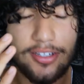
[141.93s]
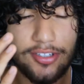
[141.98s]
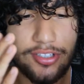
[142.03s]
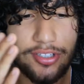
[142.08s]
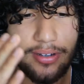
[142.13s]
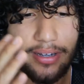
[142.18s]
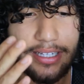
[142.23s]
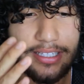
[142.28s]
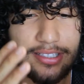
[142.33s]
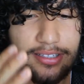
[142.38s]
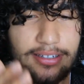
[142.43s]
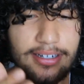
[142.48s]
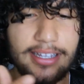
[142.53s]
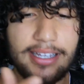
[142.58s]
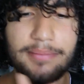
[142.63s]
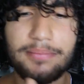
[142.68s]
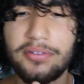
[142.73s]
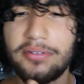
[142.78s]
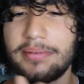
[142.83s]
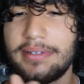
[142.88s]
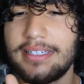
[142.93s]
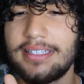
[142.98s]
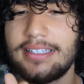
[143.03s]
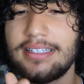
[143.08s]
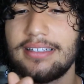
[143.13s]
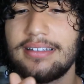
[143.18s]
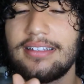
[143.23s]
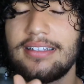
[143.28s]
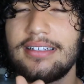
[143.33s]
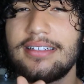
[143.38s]
So I started
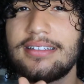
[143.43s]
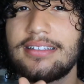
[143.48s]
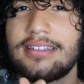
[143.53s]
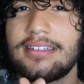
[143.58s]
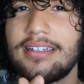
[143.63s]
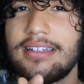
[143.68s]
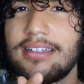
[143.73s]
implementing these